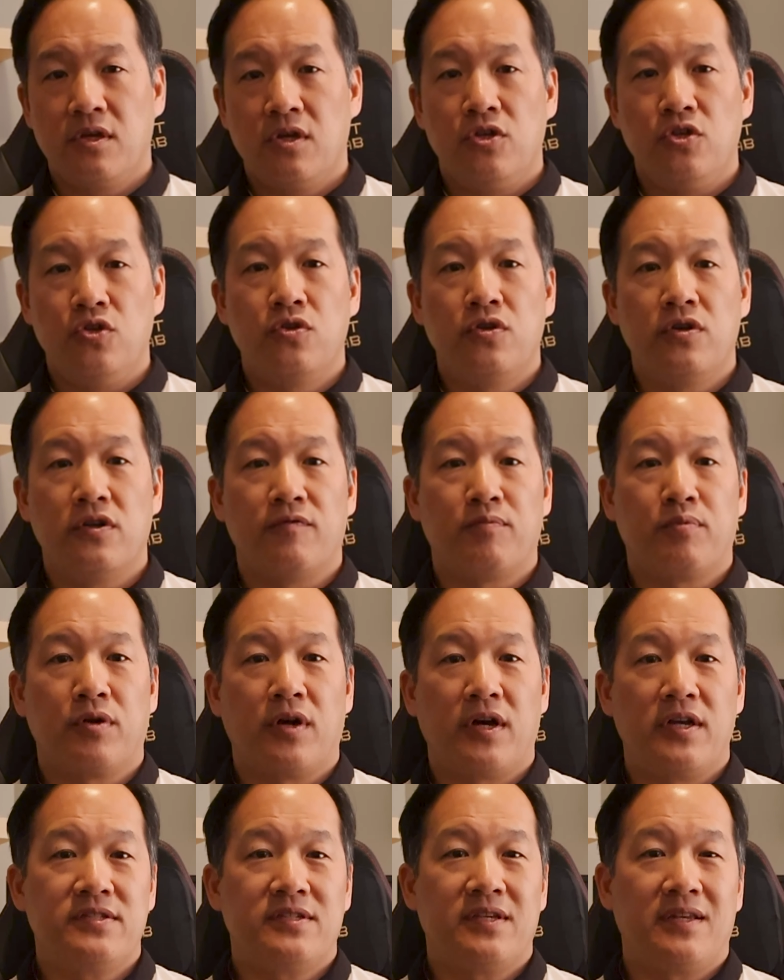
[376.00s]
You could have
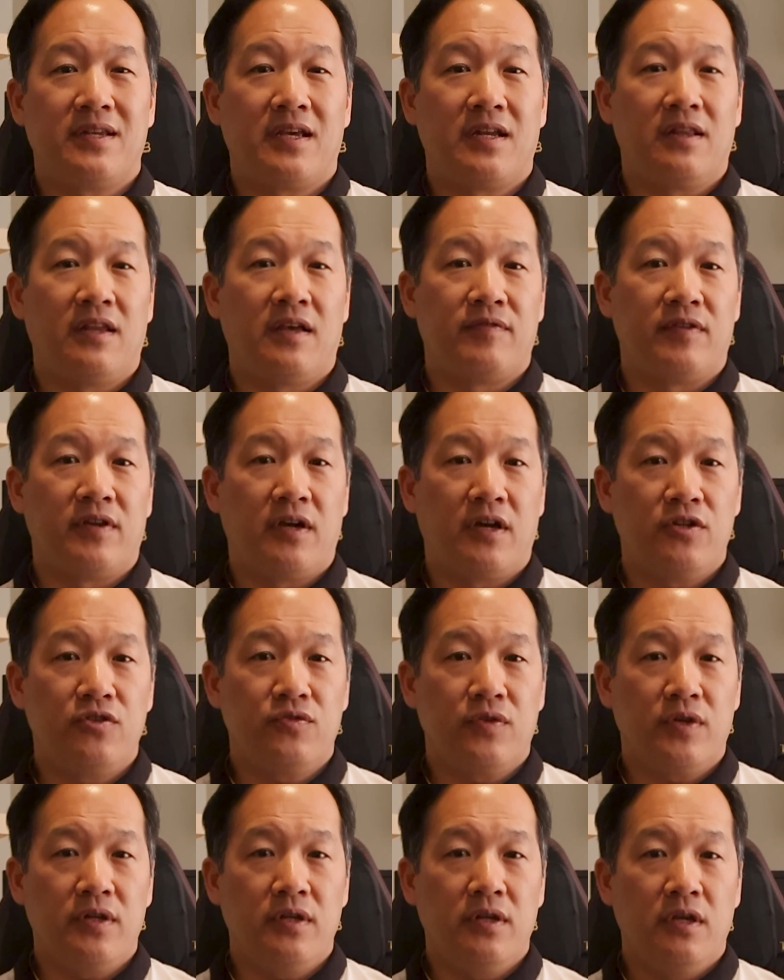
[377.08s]
priced it at
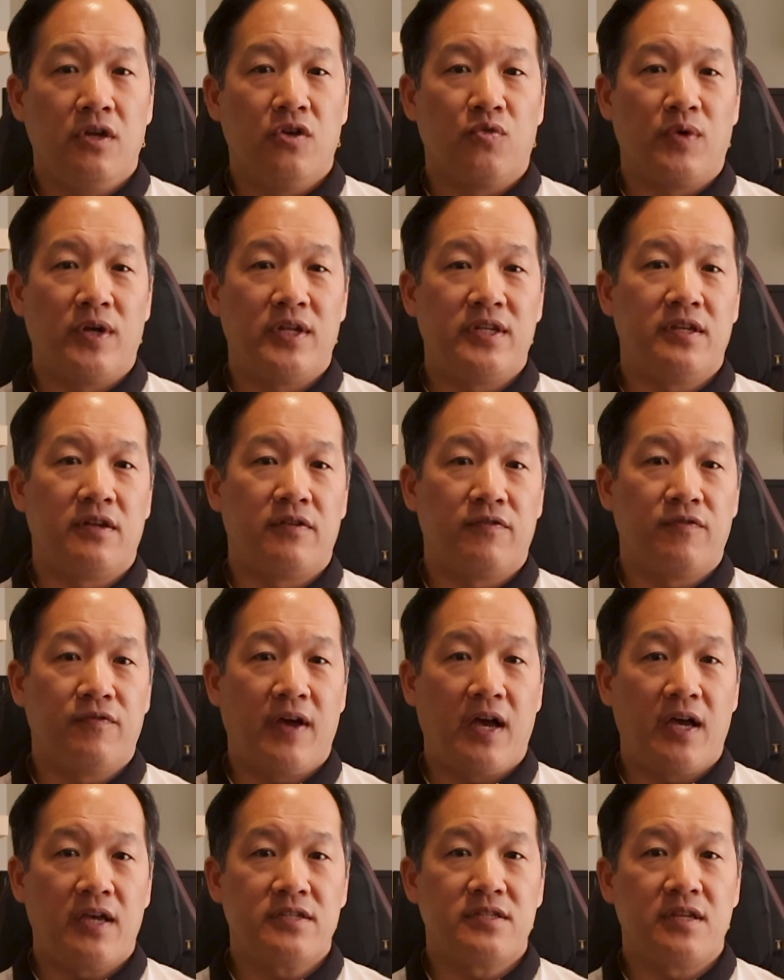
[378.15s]
$1,100, rented it
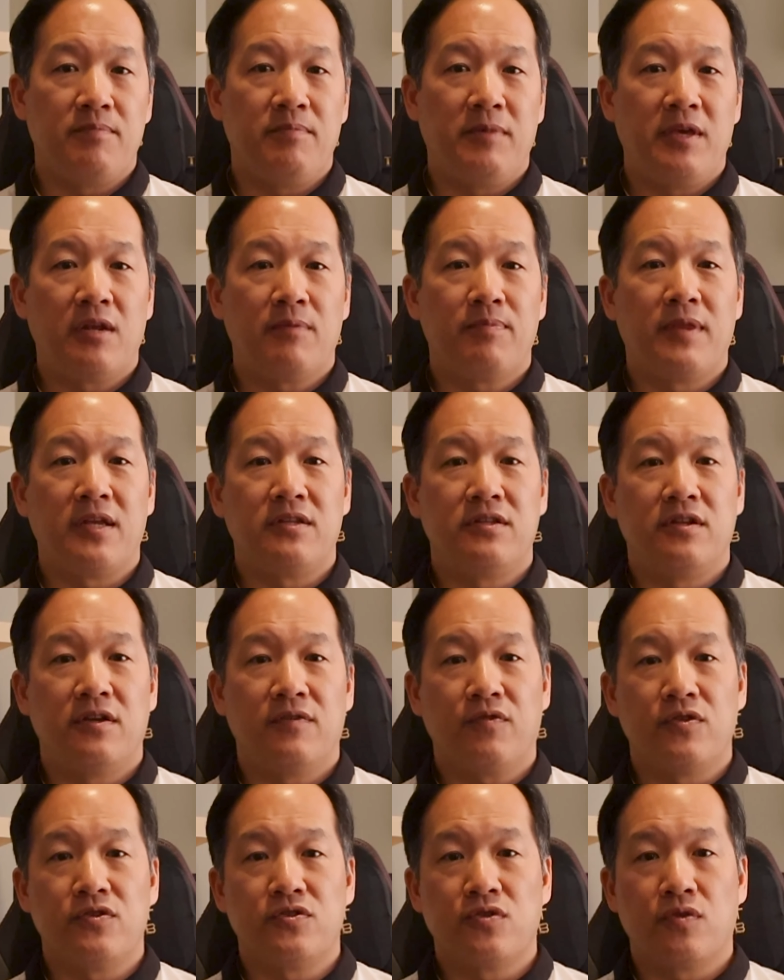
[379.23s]
fast, and made up that
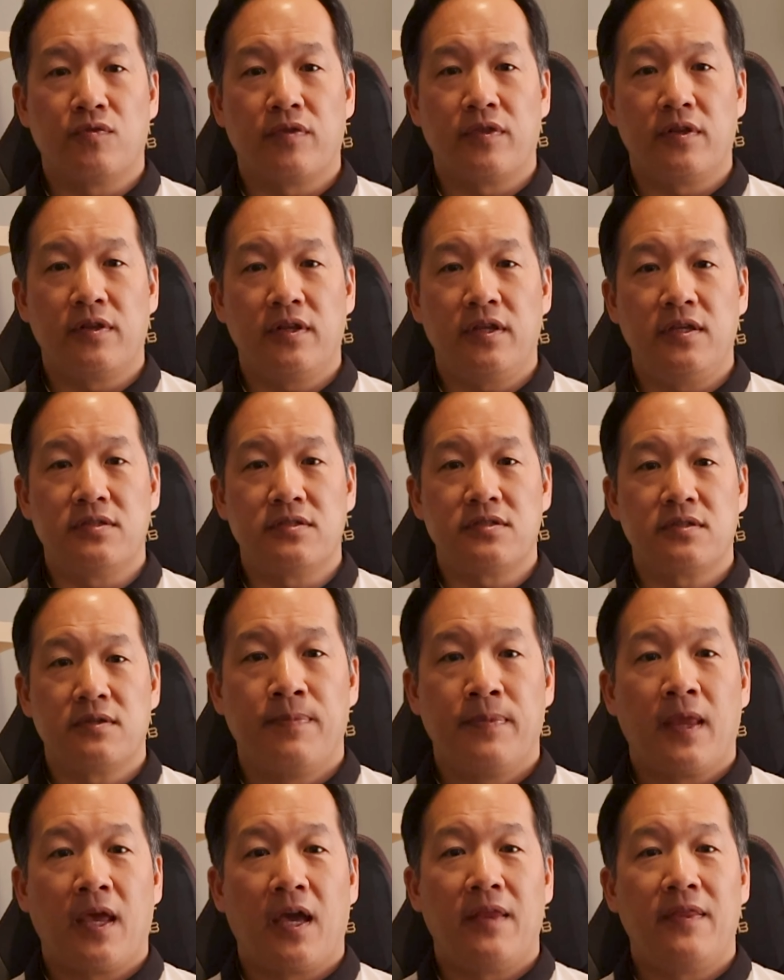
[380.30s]
difference over the lease.
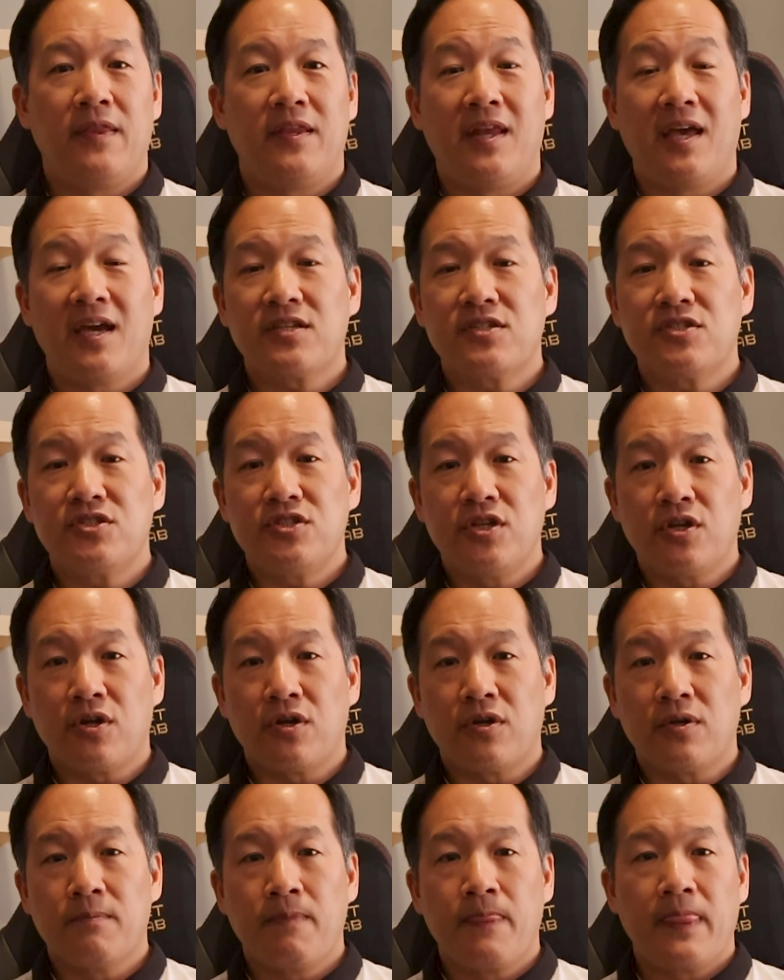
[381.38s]
In the next year,
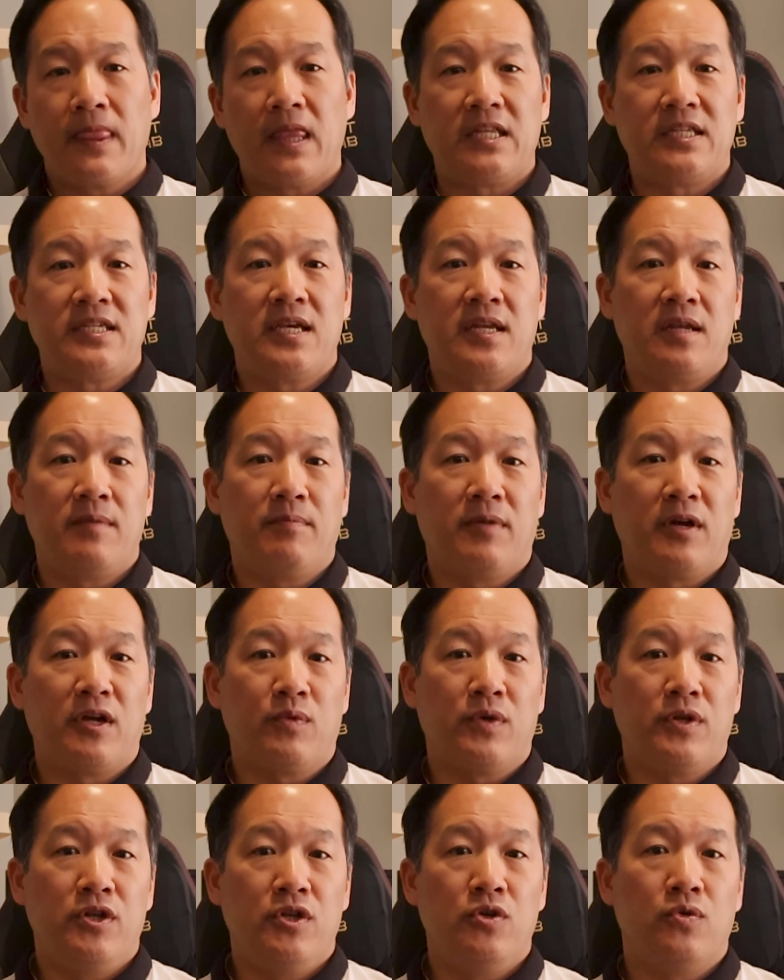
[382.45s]
that tenant might
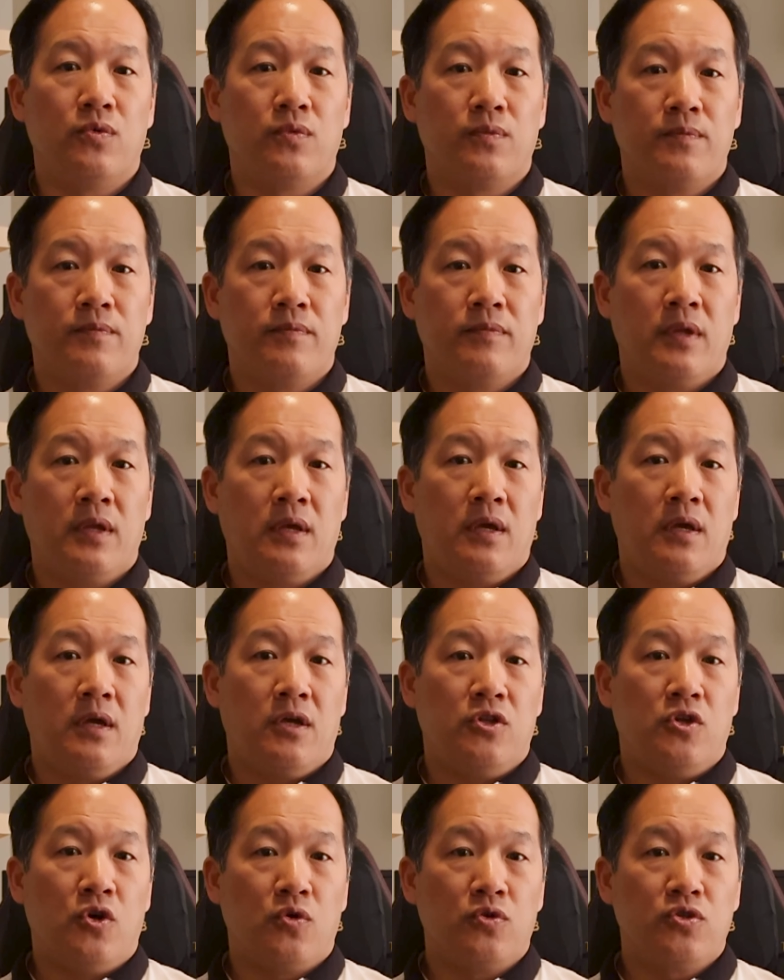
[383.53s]
renew.
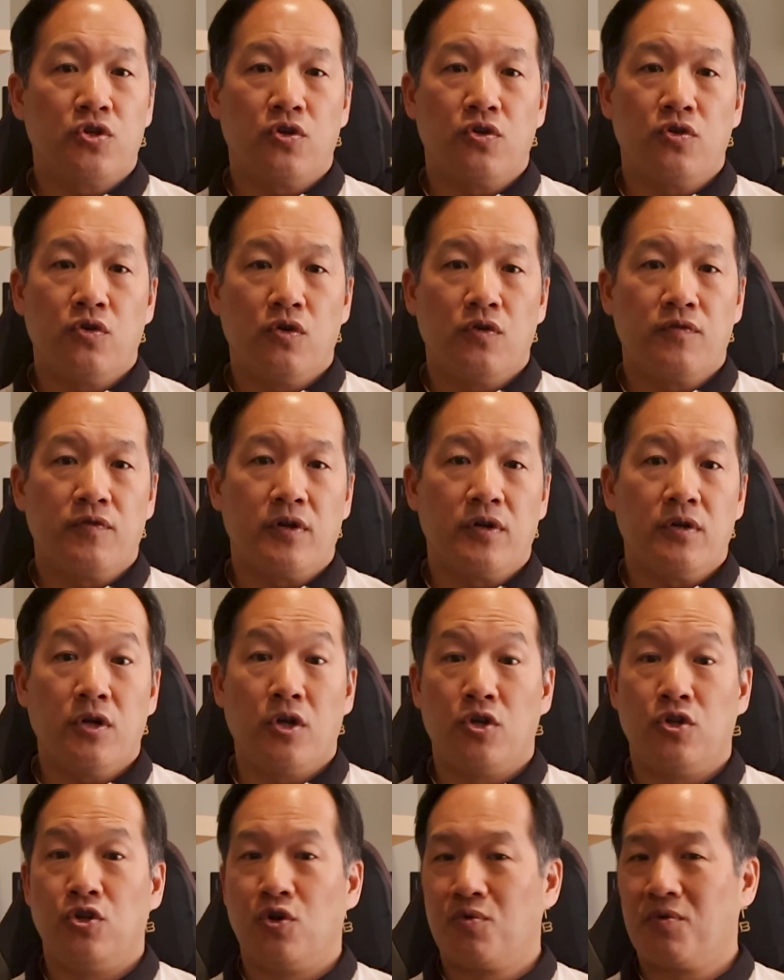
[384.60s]
No turnover,
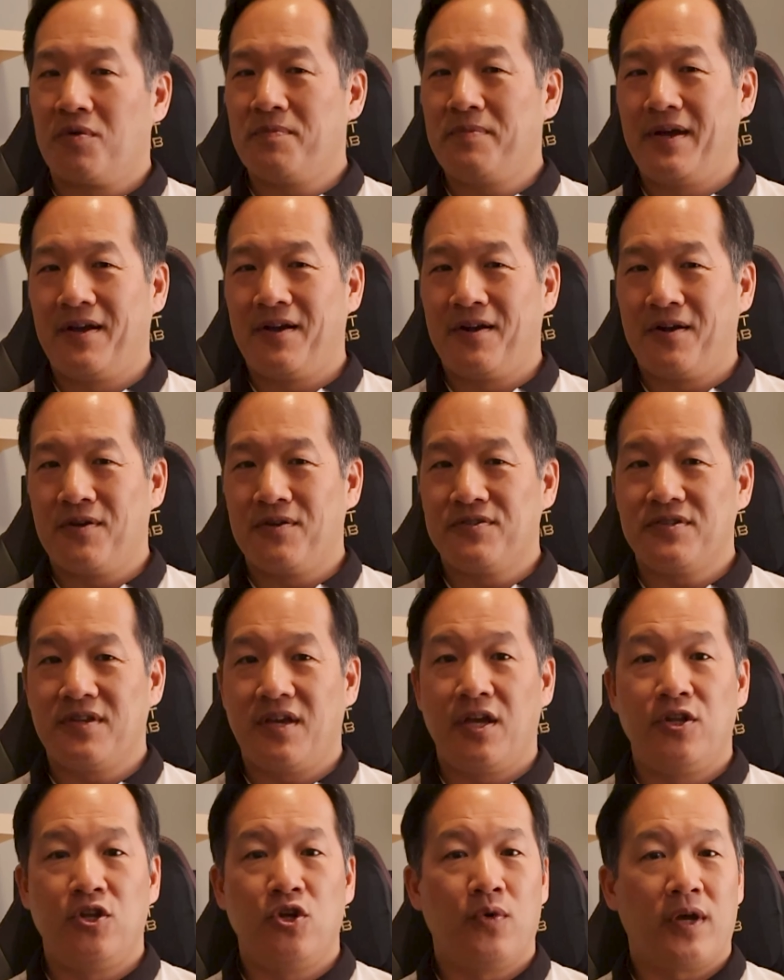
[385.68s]
no repairs, and
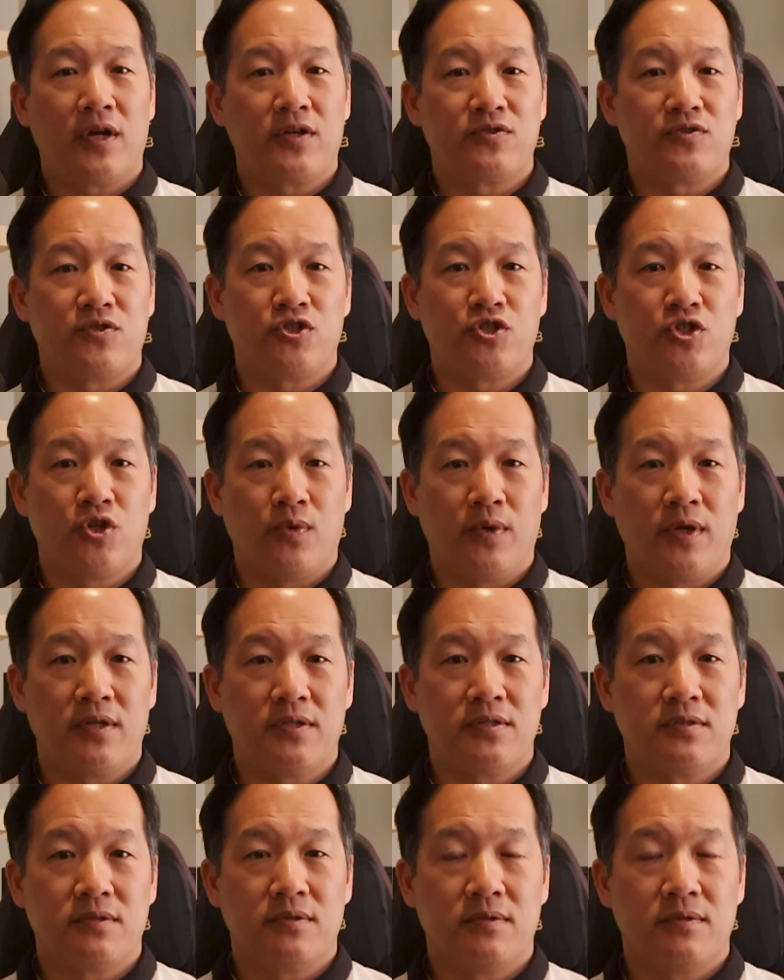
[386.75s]
no extra showings.